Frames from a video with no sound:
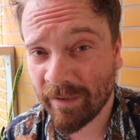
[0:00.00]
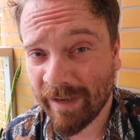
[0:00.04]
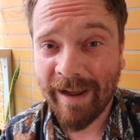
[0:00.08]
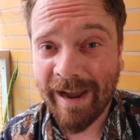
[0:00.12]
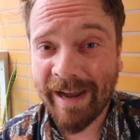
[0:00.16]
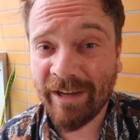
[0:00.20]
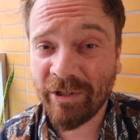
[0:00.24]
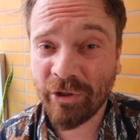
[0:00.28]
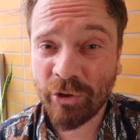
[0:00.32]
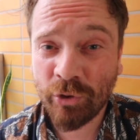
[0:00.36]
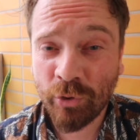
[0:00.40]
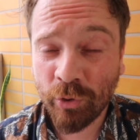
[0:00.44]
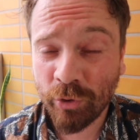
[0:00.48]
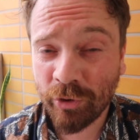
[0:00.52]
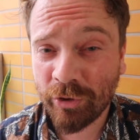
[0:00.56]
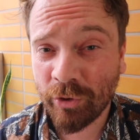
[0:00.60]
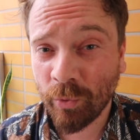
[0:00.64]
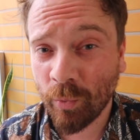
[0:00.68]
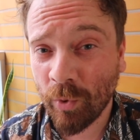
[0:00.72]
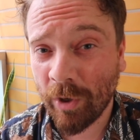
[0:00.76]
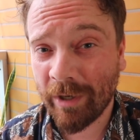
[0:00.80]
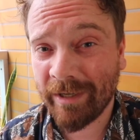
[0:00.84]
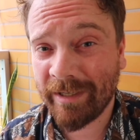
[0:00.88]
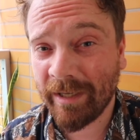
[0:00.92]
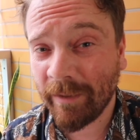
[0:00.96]
I just choose to
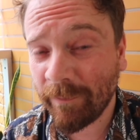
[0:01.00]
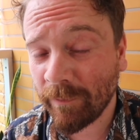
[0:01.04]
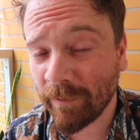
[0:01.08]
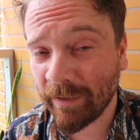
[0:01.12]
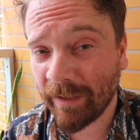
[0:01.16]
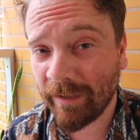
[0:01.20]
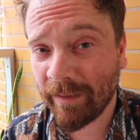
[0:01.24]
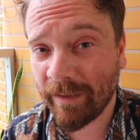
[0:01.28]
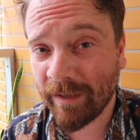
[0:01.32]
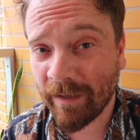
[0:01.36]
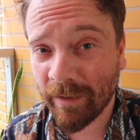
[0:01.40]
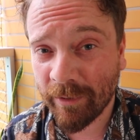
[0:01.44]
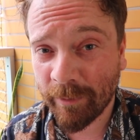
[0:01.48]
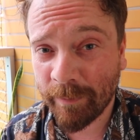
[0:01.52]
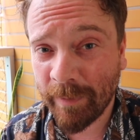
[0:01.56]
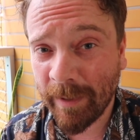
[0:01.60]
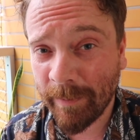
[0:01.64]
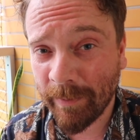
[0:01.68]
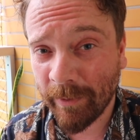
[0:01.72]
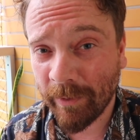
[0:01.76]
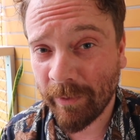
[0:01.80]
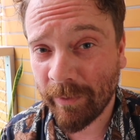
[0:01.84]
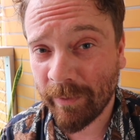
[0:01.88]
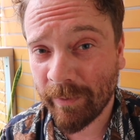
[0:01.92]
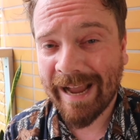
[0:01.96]
work differently than other
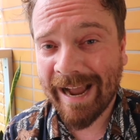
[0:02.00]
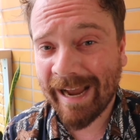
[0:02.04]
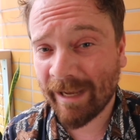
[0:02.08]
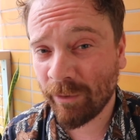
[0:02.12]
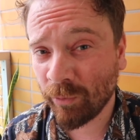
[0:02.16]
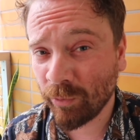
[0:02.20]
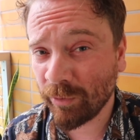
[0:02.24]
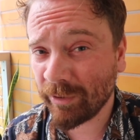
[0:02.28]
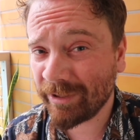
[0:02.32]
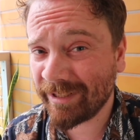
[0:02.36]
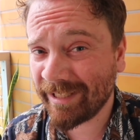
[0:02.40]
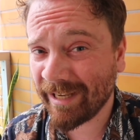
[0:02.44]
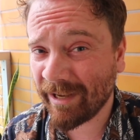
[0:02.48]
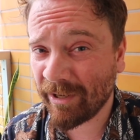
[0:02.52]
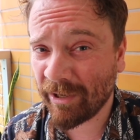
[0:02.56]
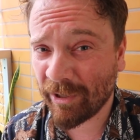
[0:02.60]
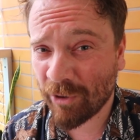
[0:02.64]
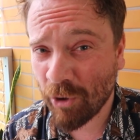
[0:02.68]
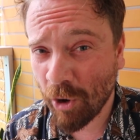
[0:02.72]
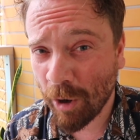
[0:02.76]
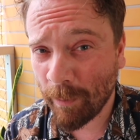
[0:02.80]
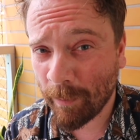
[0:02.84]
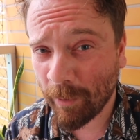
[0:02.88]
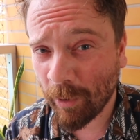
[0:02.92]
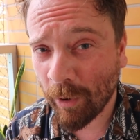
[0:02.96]
people. I don't sit in a
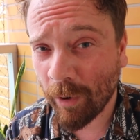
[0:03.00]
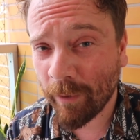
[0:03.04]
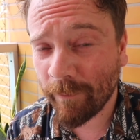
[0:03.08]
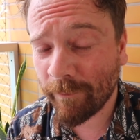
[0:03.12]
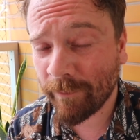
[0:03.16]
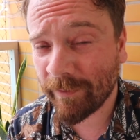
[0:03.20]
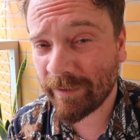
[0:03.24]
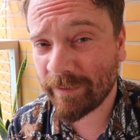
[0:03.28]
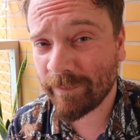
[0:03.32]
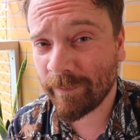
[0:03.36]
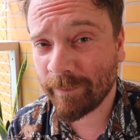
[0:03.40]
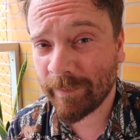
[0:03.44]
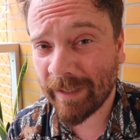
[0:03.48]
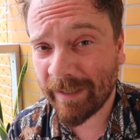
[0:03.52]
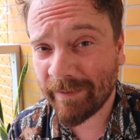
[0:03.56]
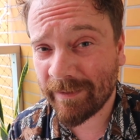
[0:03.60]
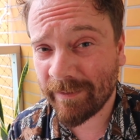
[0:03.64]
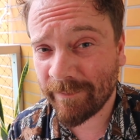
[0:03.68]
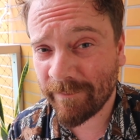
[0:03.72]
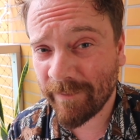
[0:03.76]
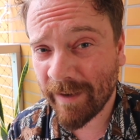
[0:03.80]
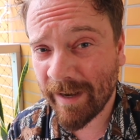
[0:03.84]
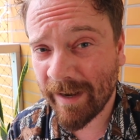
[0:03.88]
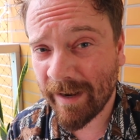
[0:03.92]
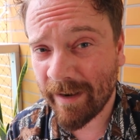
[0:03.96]
corporate office from 9 to
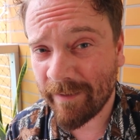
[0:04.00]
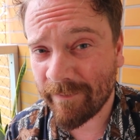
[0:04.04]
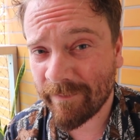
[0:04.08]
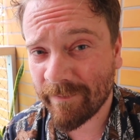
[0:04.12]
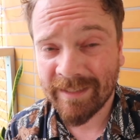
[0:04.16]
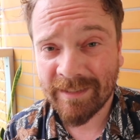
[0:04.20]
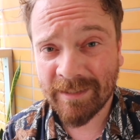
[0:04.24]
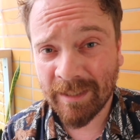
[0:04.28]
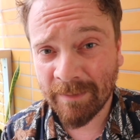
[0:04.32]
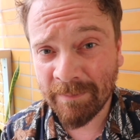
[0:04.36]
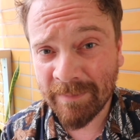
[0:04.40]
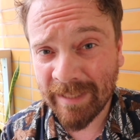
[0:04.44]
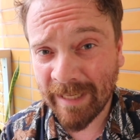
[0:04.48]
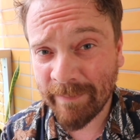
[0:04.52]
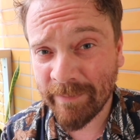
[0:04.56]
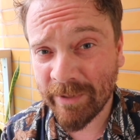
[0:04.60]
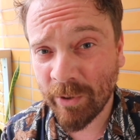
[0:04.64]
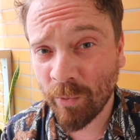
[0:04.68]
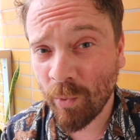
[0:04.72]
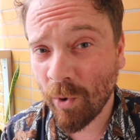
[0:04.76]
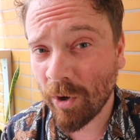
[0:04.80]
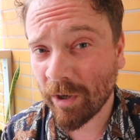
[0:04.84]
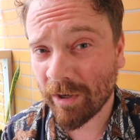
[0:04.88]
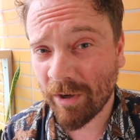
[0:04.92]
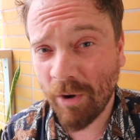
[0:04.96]
5. Sometimes I
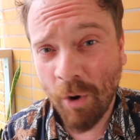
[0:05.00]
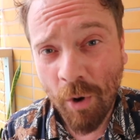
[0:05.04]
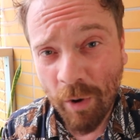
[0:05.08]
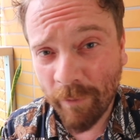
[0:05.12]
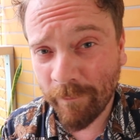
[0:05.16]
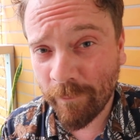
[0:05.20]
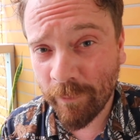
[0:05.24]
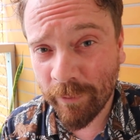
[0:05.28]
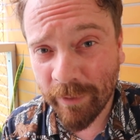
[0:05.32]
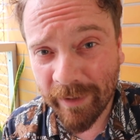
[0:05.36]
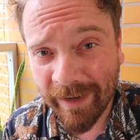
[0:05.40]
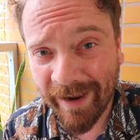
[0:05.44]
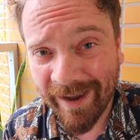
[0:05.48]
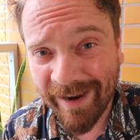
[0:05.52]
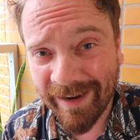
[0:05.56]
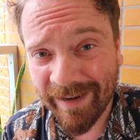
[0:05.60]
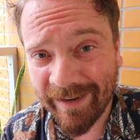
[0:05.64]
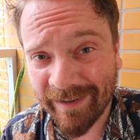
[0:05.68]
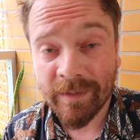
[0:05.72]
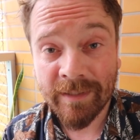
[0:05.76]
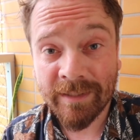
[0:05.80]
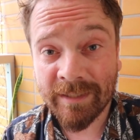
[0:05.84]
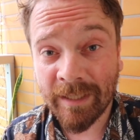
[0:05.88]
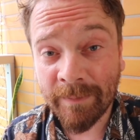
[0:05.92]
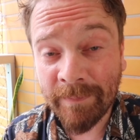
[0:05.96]
work all through the
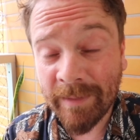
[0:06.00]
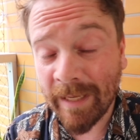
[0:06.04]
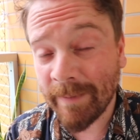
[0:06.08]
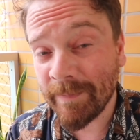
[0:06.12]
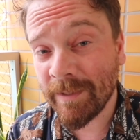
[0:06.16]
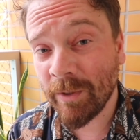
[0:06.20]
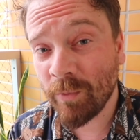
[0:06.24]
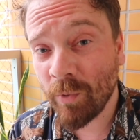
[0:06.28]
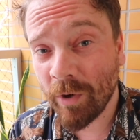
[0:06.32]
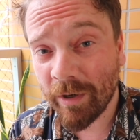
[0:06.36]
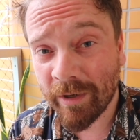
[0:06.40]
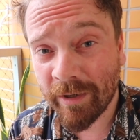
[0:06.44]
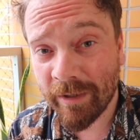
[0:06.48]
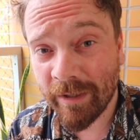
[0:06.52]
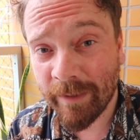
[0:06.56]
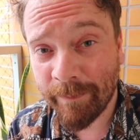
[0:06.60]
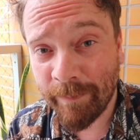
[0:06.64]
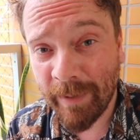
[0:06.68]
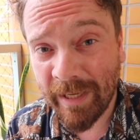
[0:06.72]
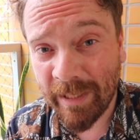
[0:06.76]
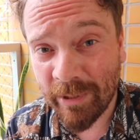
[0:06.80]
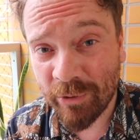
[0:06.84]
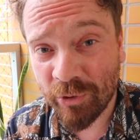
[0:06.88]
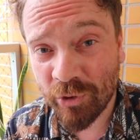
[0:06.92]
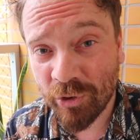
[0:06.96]
night. Sometimes I work on the
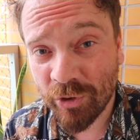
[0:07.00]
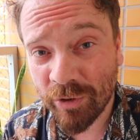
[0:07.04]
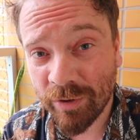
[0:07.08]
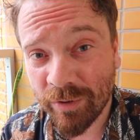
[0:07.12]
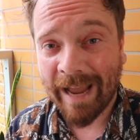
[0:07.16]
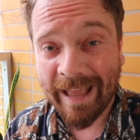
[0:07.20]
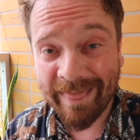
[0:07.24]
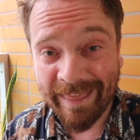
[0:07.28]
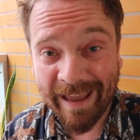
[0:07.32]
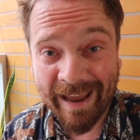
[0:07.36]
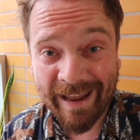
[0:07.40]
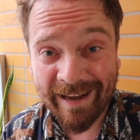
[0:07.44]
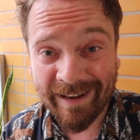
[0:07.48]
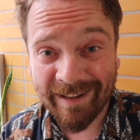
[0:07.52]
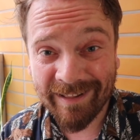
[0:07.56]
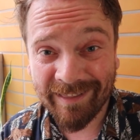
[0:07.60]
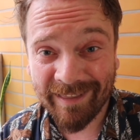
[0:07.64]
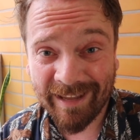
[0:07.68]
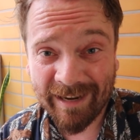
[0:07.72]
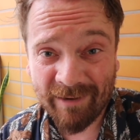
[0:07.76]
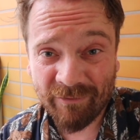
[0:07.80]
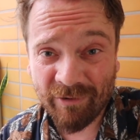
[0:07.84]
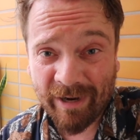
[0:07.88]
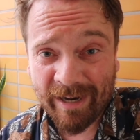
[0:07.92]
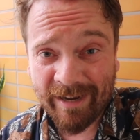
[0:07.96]
beach. And then,
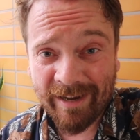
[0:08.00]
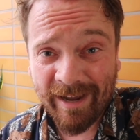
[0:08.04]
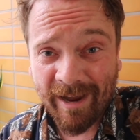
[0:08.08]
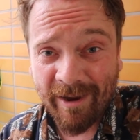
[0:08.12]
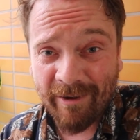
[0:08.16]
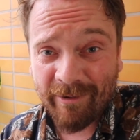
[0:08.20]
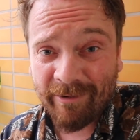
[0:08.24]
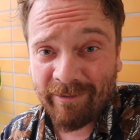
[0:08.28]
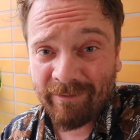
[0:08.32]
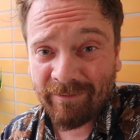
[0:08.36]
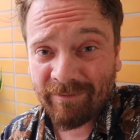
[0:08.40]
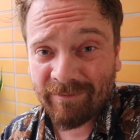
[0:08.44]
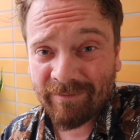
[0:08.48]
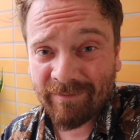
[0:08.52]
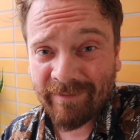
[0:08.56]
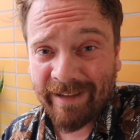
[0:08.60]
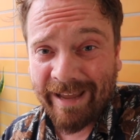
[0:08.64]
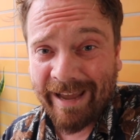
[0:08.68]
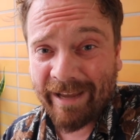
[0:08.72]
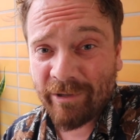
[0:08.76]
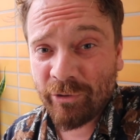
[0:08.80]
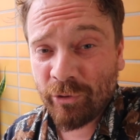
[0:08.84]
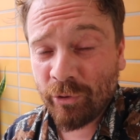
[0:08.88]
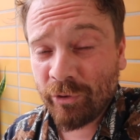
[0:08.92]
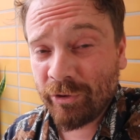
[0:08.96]
like right now,
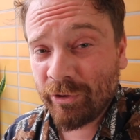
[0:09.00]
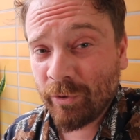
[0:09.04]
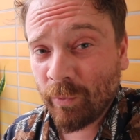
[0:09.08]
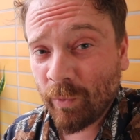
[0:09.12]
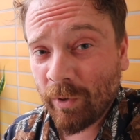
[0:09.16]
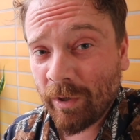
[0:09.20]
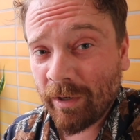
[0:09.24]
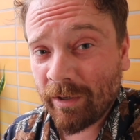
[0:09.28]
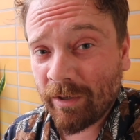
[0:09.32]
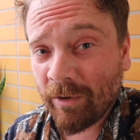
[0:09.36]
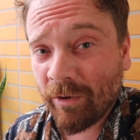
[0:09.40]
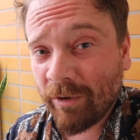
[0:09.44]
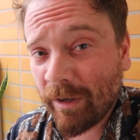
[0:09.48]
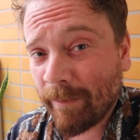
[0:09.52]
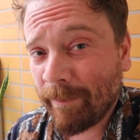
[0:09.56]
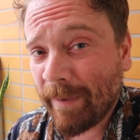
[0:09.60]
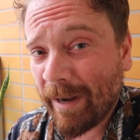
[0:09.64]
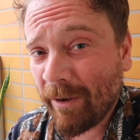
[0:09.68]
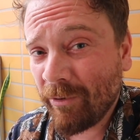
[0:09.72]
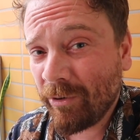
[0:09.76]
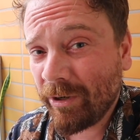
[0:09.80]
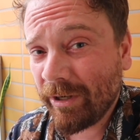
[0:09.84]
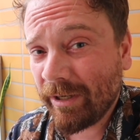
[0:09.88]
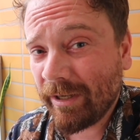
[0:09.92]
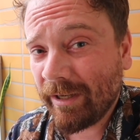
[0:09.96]
I choose to work on a
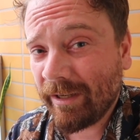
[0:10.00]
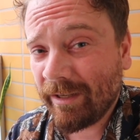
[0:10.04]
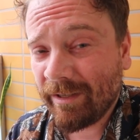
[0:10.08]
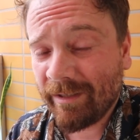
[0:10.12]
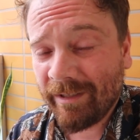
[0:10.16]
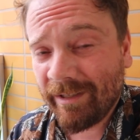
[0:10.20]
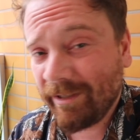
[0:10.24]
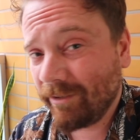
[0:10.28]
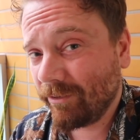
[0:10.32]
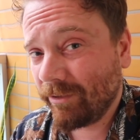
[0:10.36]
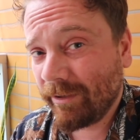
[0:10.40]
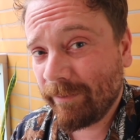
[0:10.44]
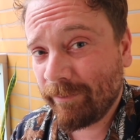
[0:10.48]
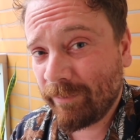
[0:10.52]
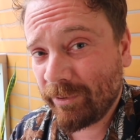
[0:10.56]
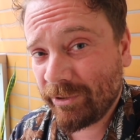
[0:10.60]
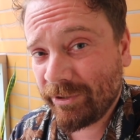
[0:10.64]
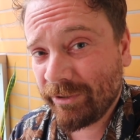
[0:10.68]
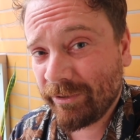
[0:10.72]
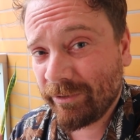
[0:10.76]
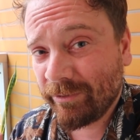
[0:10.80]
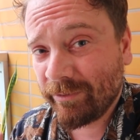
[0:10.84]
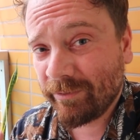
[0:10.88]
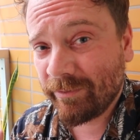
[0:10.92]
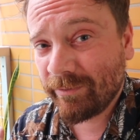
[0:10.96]
balcony here in
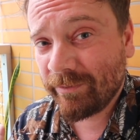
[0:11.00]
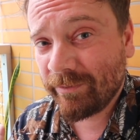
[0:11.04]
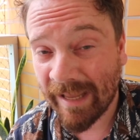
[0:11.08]
Brazil.